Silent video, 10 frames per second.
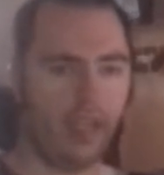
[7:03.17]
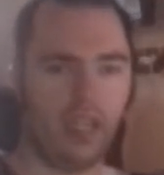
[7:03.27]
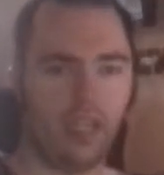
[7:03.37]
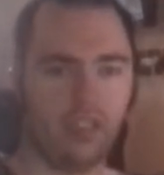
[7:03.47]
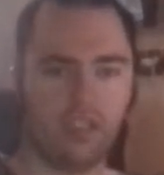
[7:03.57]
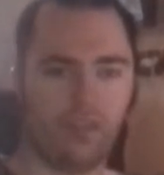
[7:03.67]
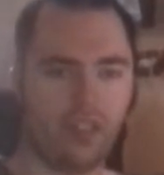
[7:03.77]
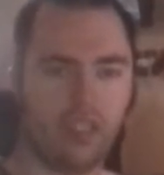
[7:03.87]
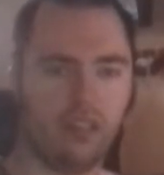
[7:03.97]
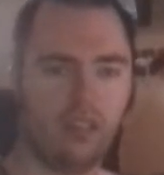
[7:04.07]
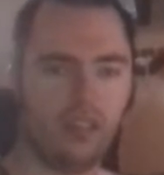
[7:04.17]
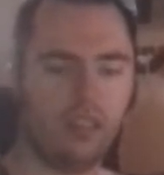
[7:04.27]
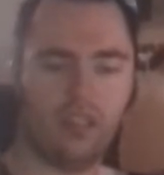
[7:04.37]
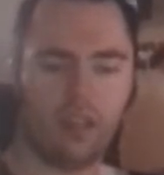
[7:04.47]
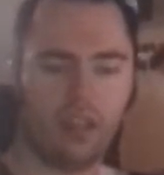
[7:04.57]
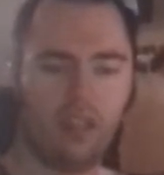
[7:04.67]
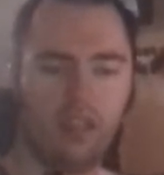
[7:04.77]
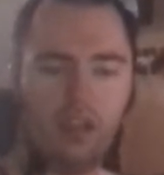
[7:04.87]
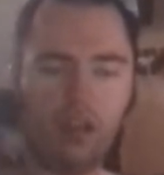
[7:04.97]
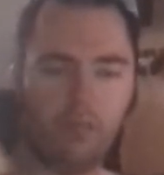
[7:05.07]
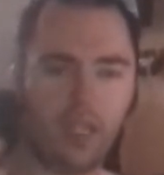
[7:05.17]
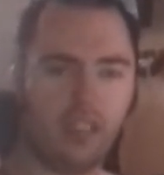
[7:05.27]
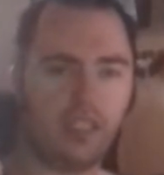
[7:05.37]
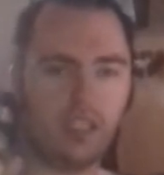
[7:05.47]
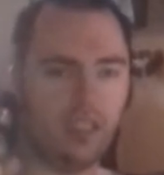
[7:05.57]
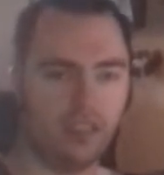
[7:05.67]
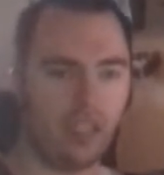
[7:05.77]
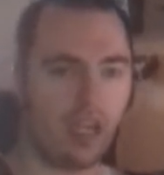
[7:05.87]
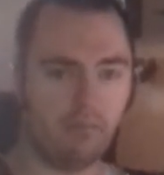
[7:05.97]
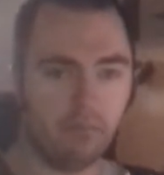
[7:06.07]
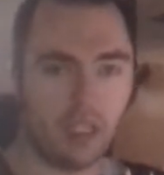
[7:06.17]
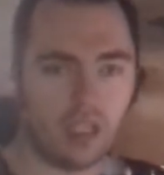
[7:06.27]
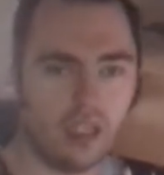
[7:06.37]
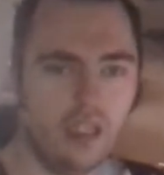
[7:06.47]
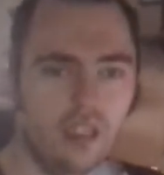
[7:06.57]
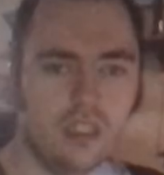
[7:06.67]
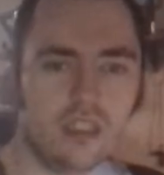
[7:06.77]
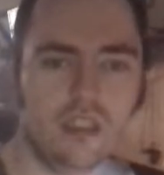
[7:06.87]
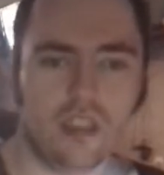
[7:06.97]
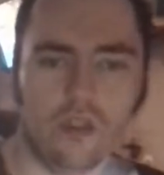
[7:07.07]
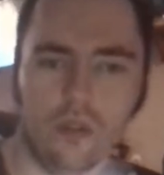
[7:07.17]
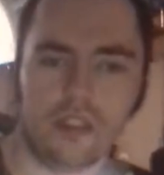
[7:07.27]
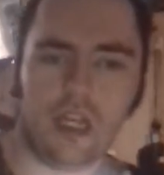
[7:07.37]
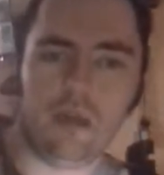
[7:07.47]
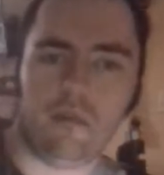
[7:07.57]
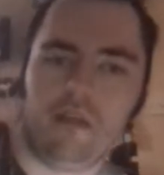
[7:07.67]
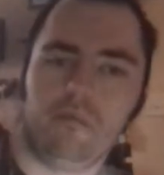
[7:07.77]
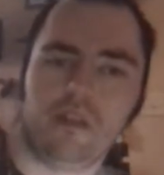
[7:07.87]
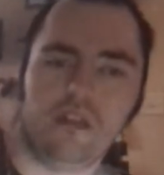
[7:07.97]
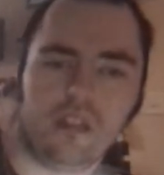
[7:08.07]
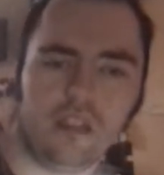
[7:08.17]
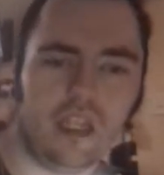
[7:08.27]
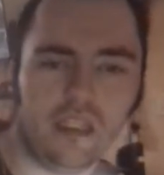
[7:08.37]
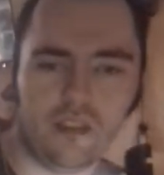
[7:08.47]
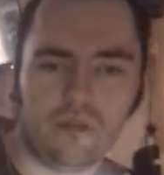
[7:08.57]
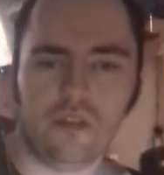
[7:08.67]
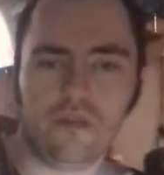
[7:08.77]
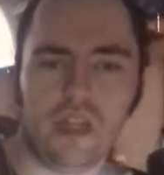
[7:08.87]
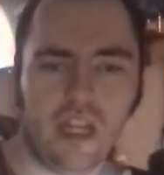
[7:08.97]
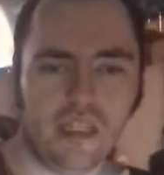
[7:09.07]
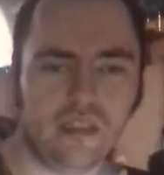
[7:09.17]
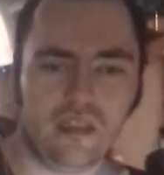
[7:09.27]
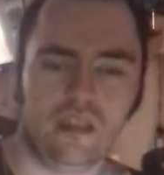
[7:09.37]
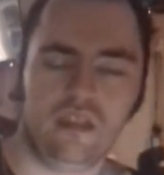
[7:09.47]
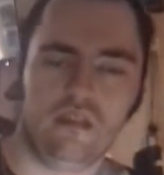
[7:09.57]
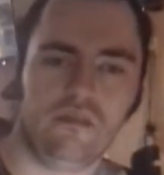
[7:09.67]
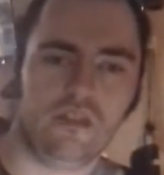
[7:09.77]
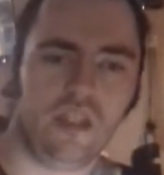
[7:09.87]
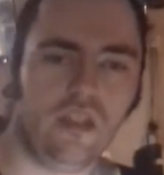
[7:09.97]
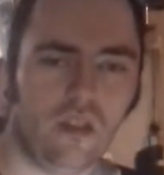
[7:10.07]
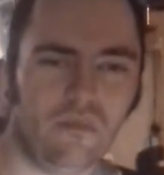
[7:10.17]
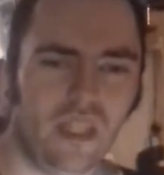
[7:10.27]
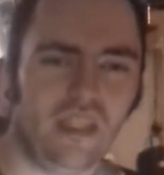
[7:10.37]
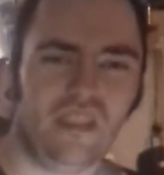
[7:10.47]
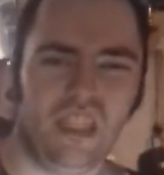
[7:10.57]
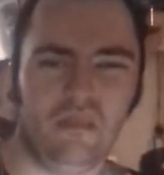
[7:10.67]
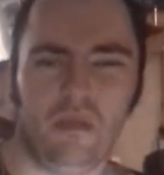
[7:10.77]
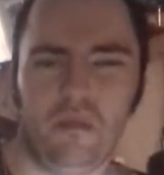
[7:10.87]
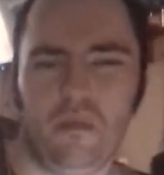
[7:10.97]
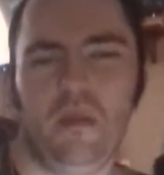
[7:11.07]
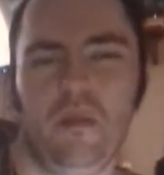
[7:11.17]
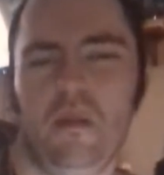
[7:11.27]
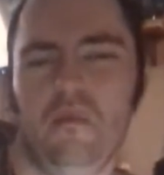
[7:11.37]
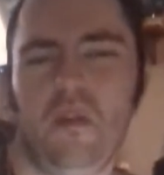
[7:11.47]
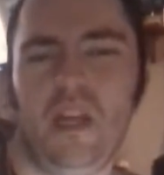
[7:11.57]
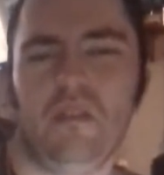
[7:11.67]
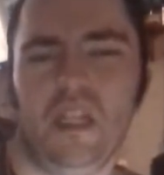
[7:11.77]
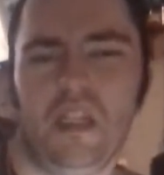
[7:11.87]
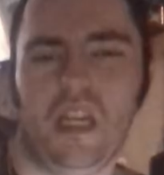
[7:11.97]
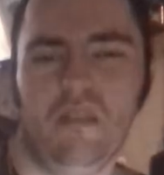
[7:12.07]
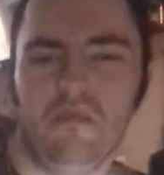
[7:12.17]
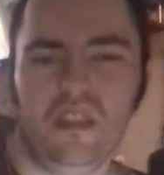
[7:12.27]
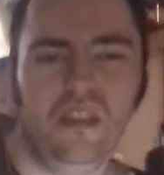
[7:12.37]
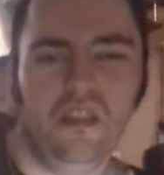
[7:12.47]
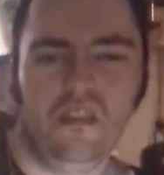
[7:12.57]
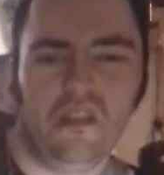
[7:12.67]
I, it, it's just freaking amazing. And it's not me. Because the only time I've been clicking on it for you guys for channel updates, and that's probably maybe five, ten times.